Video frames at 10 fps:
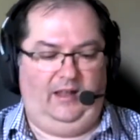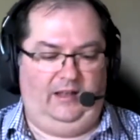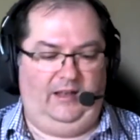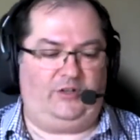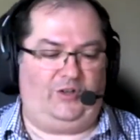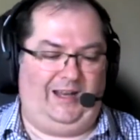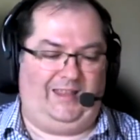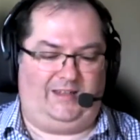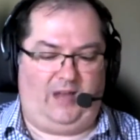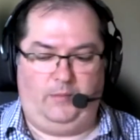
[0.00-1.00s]
literally
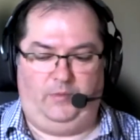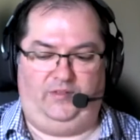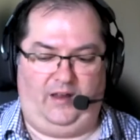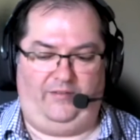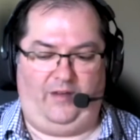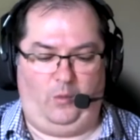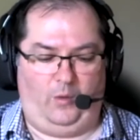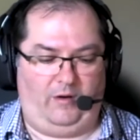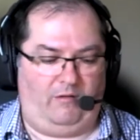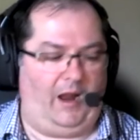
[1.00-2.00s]
the type of stuff I
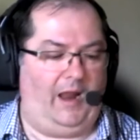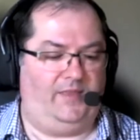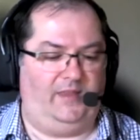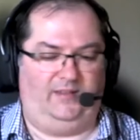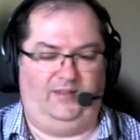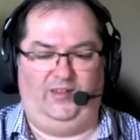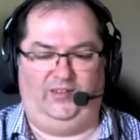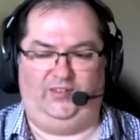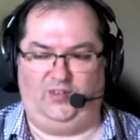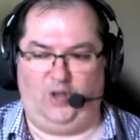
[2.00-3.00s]
want to write. This is mm-hmm. the
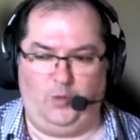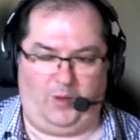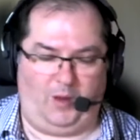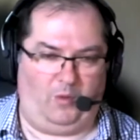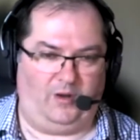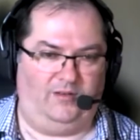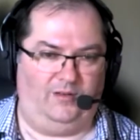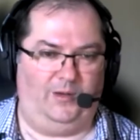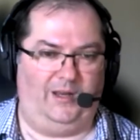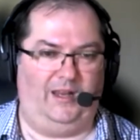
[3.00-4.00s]
scope I want to
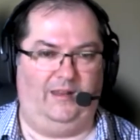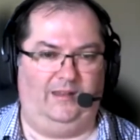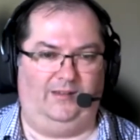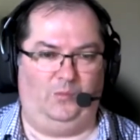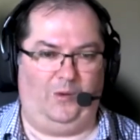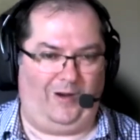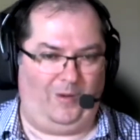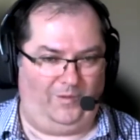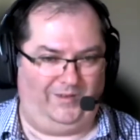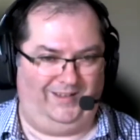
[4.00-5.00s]
do it in. This is where I
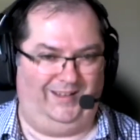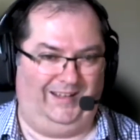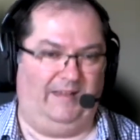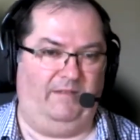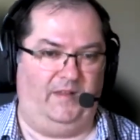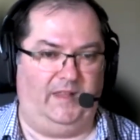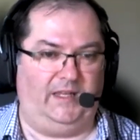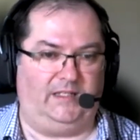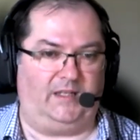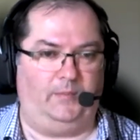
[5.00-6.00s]
want to live in
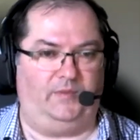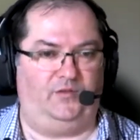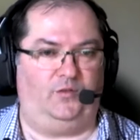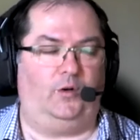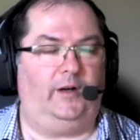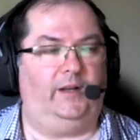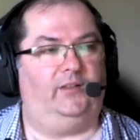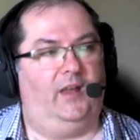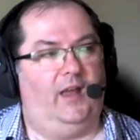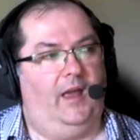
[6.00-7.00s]
these types of
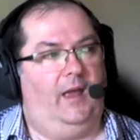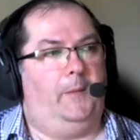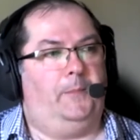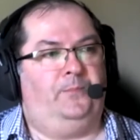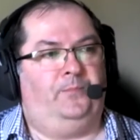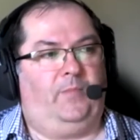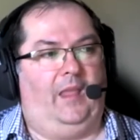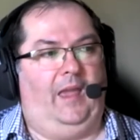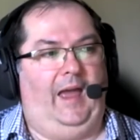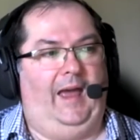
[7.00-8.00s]
stories. Yeah.
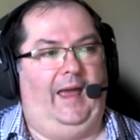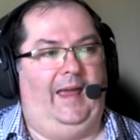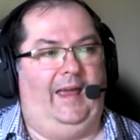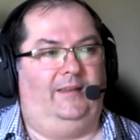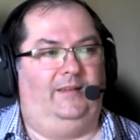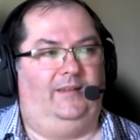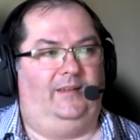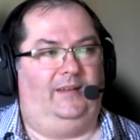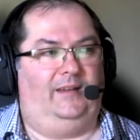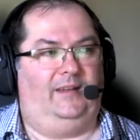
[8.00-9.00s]
And
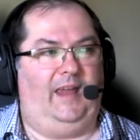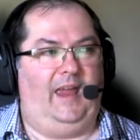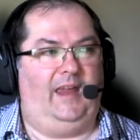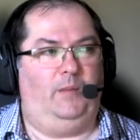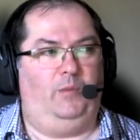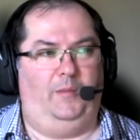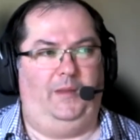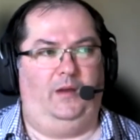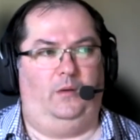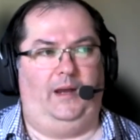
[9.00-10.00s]
yeah, he blew
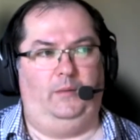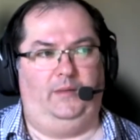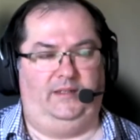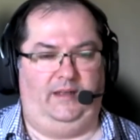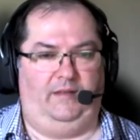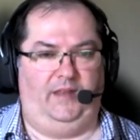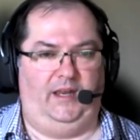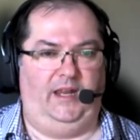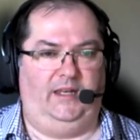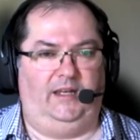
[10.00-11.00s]
me away with the stuff that
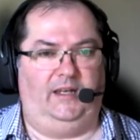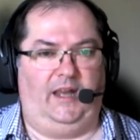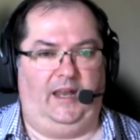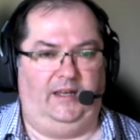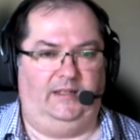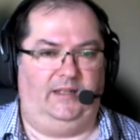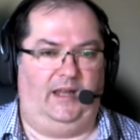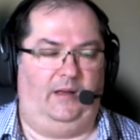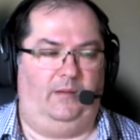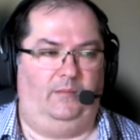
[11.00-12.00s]
he did. And oh, his oh, that
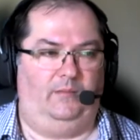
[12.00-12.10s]
um, first